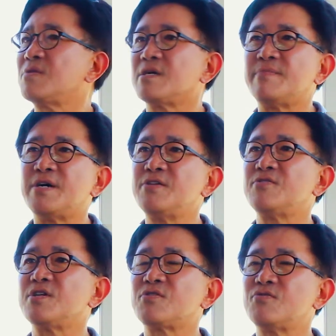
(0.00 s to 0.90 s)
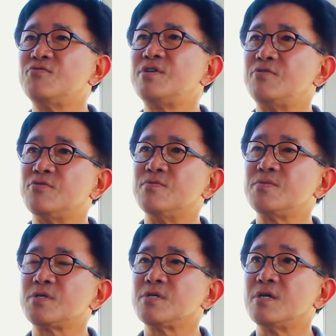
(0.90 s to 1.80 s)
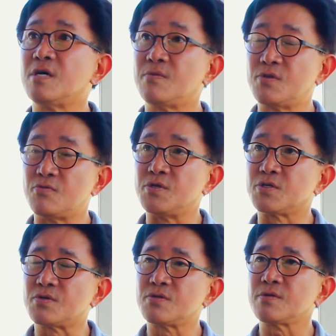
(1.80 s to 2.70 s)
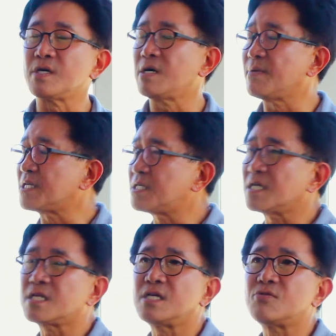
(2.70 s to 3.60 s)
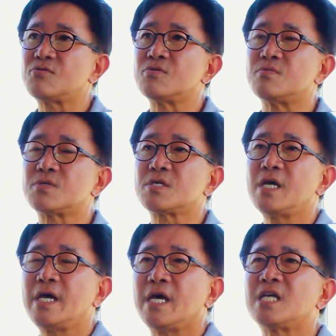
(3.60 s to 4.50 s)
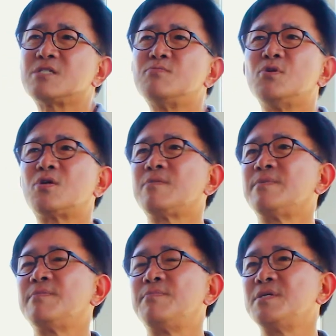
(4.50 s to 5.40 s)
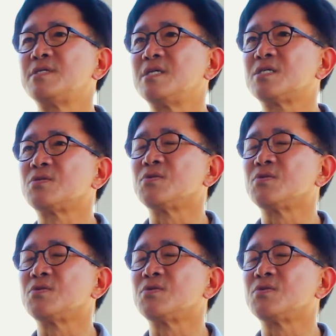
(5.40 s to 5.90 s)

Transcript: with about 120 rooms of the resort. About 60 rooms as more of a business